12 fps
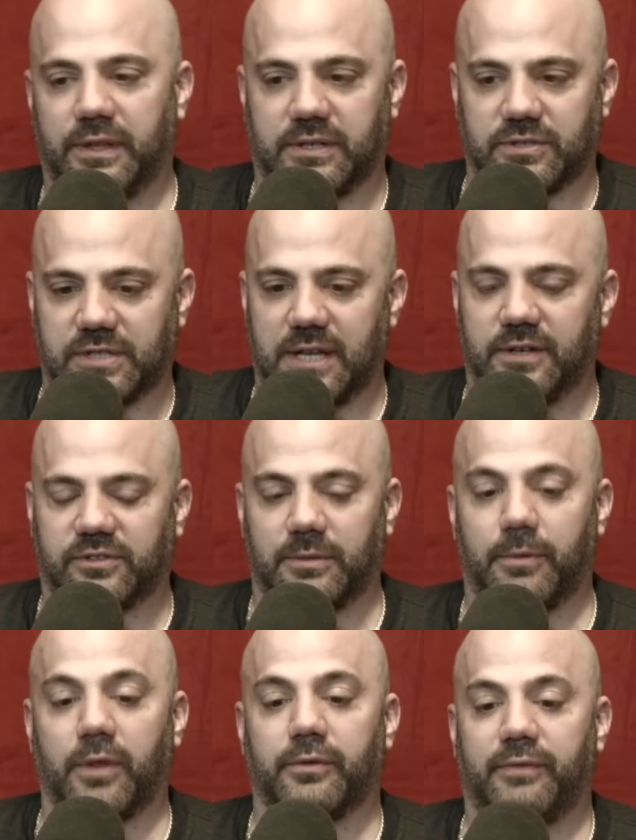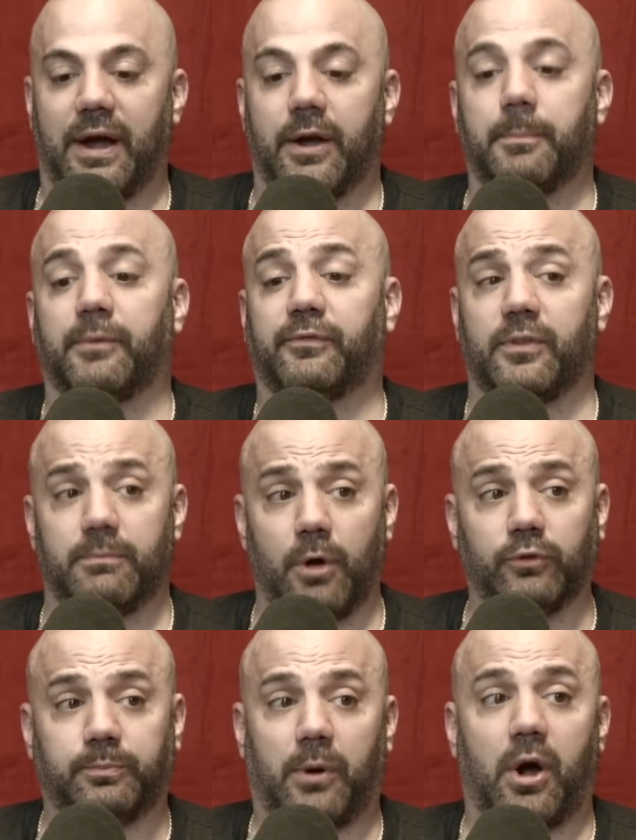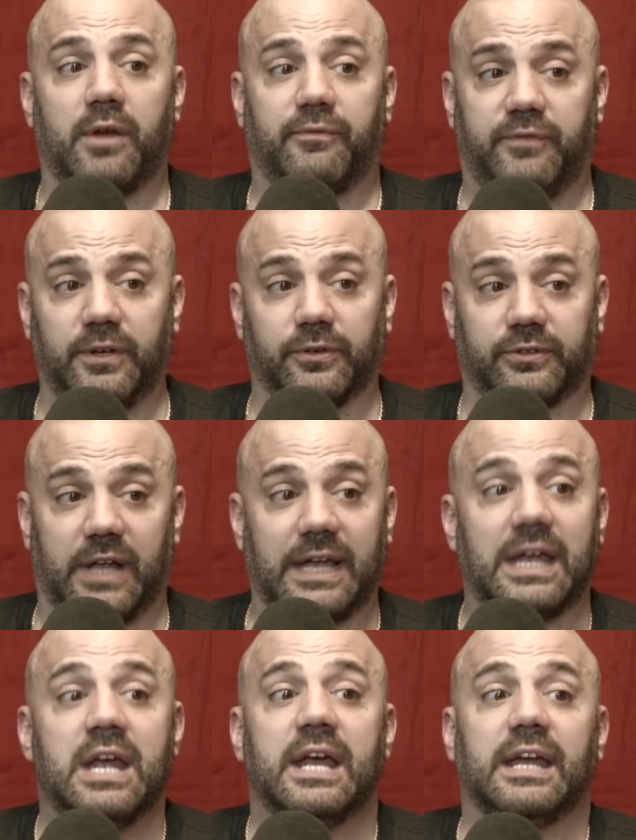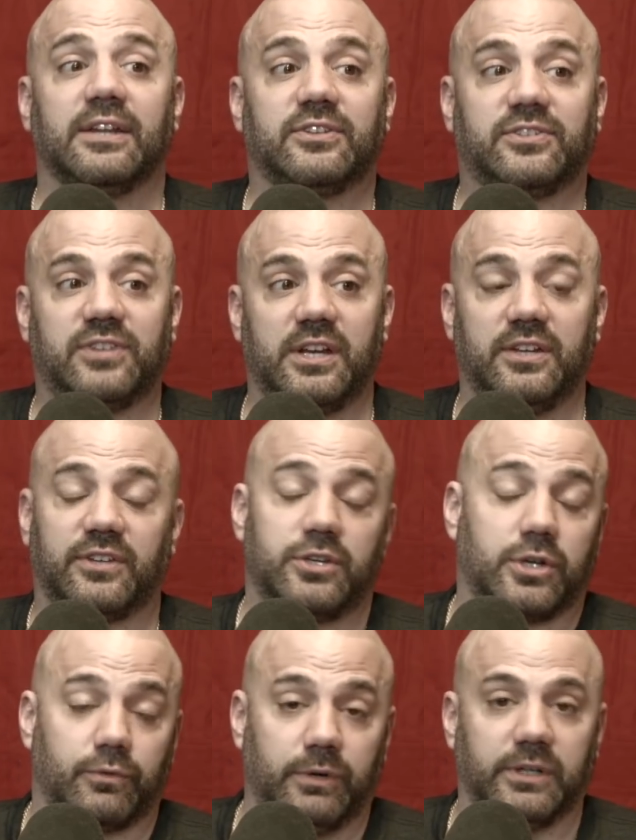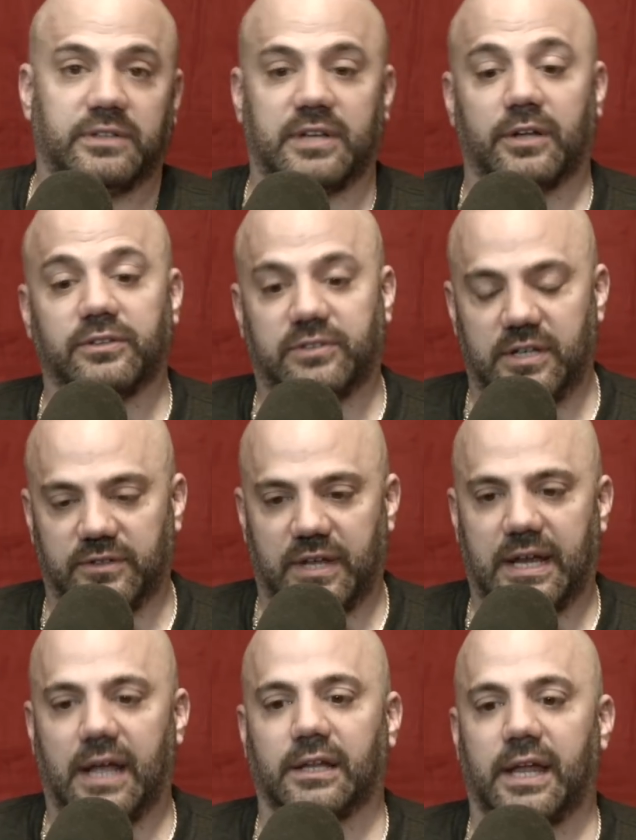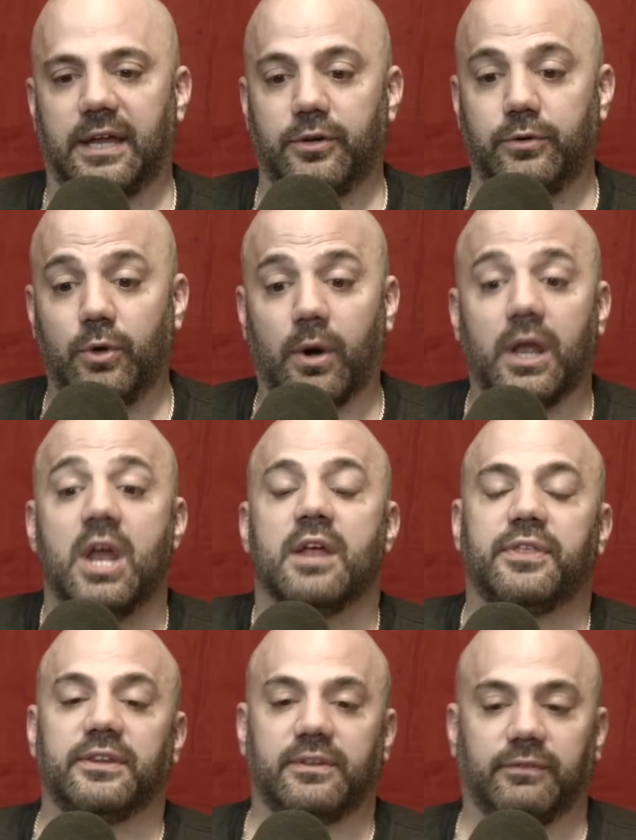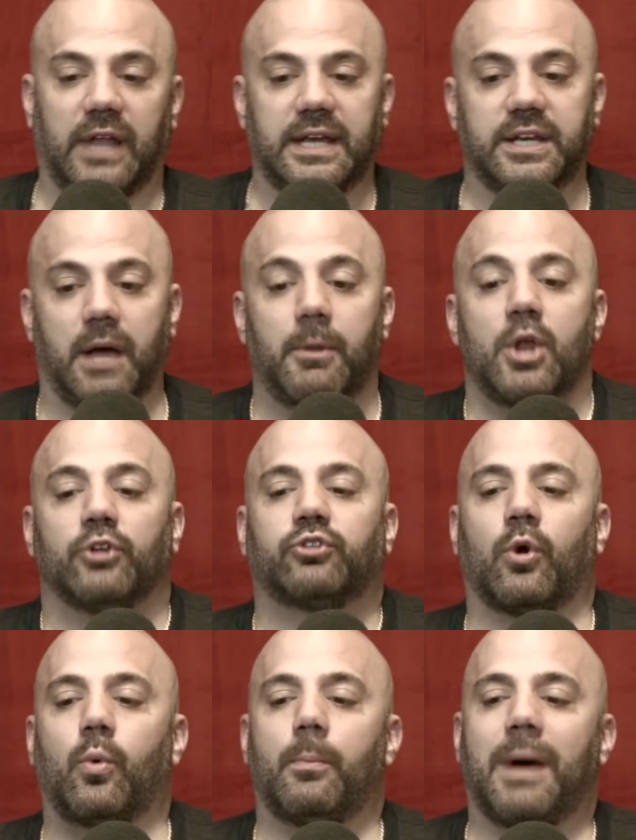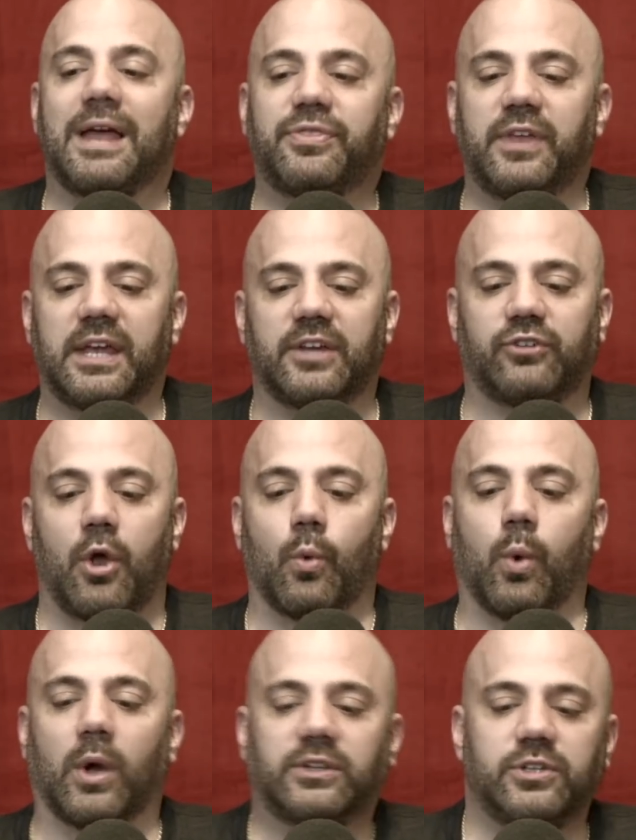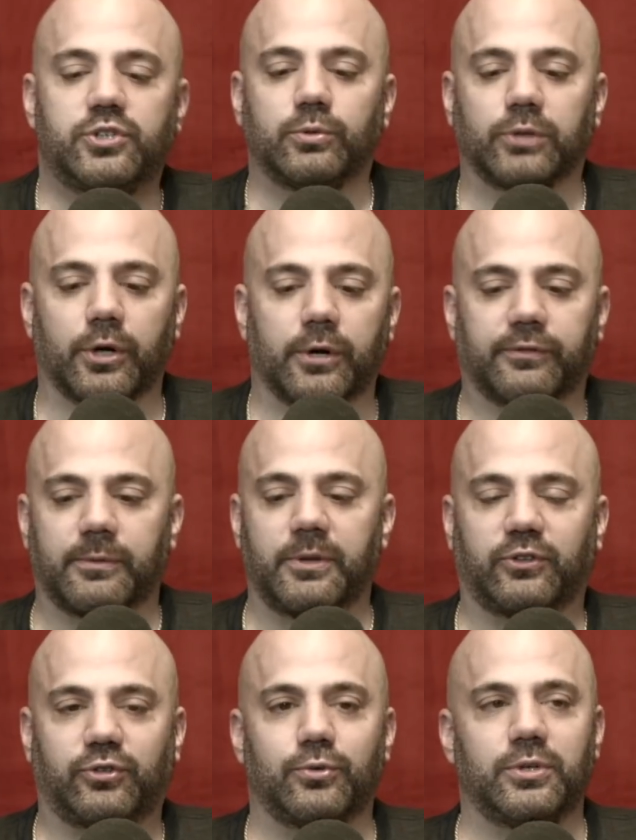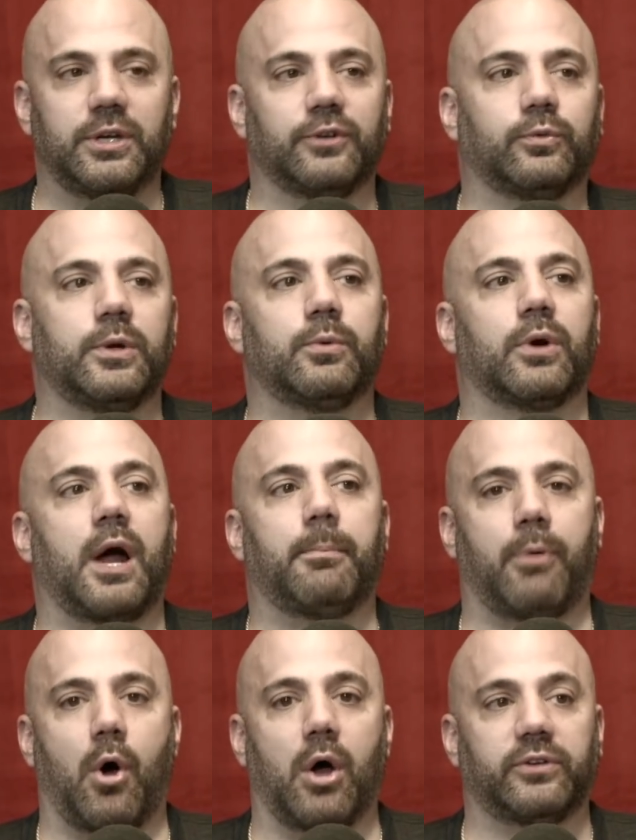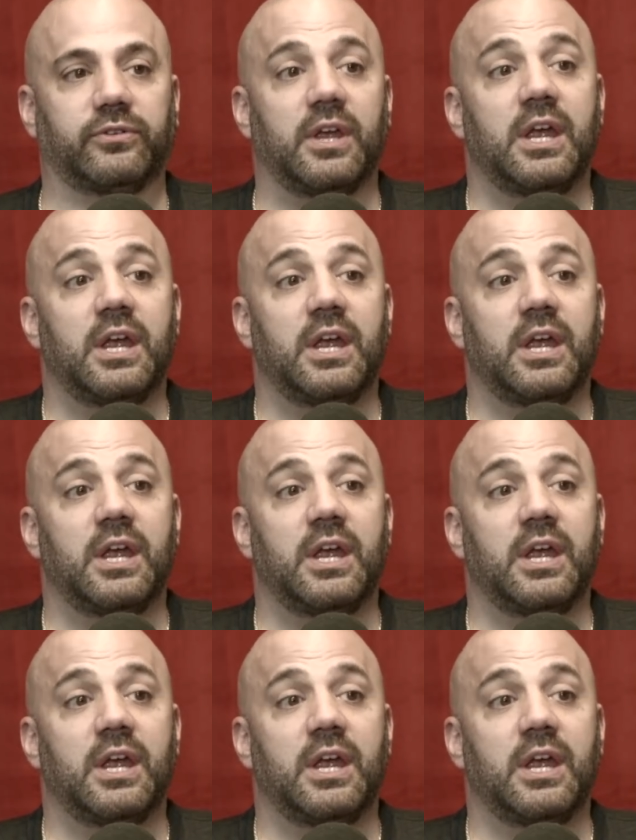they're saying there's some other variant, but for the most part, it feels like in cities, and you can really tell, in cities like LA and New York, things have lightened up. So my thing is, what did you learn from the 2 years we were on pause?